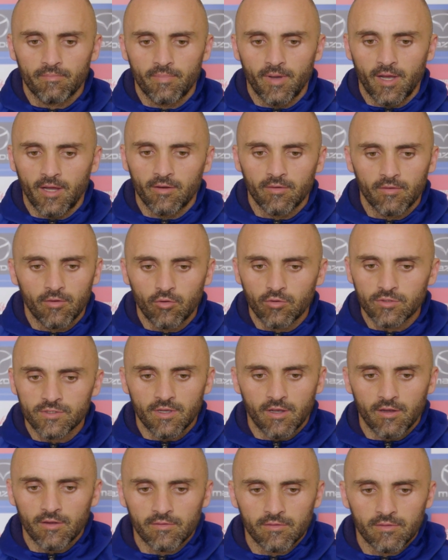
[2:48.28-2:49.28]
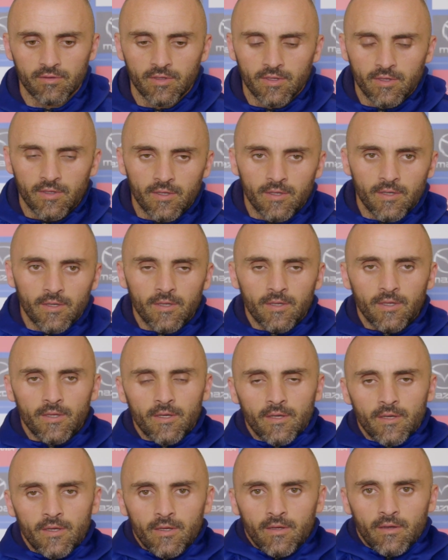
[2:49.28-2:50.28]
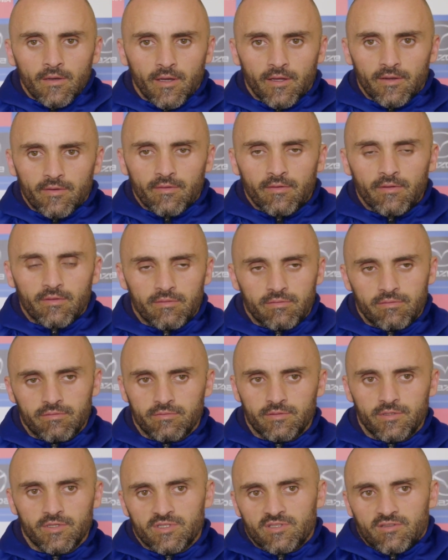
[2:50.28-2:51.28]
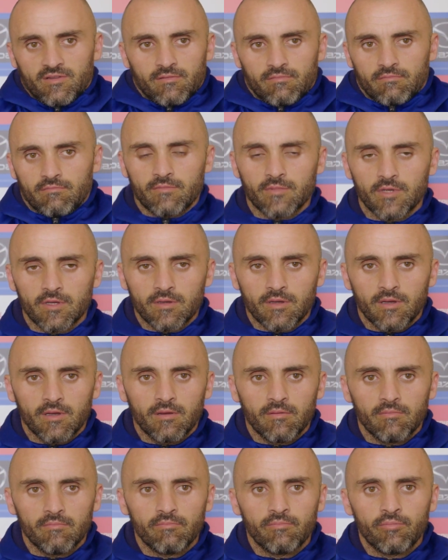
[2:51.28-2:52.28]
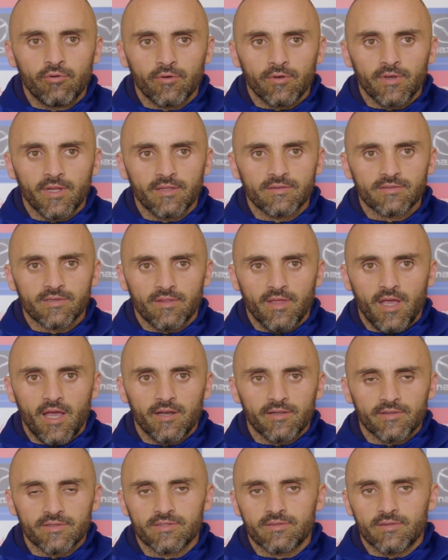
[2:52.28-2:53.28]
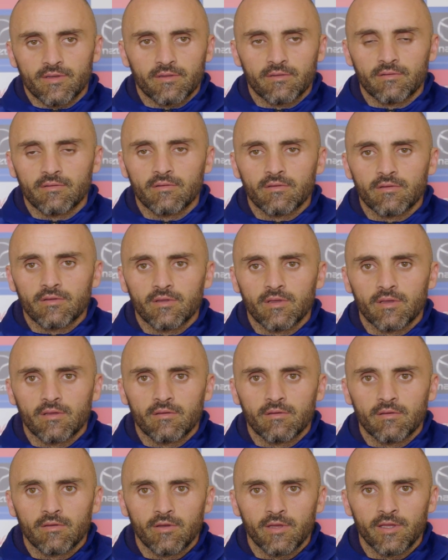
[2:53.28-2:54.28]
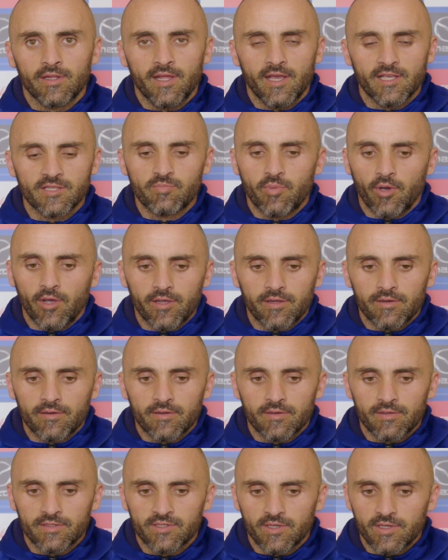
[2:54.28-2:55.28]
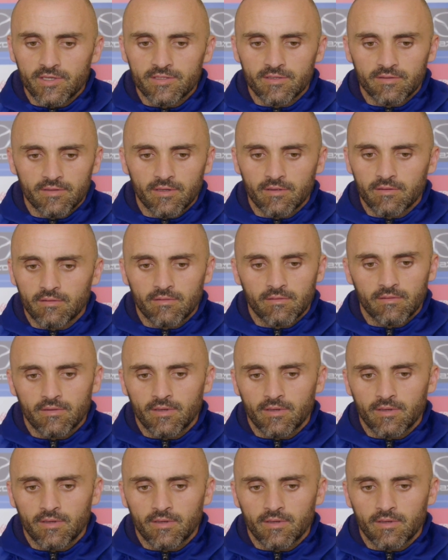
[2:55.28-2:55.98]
But also, and just to put an end to that, is that it has been a season that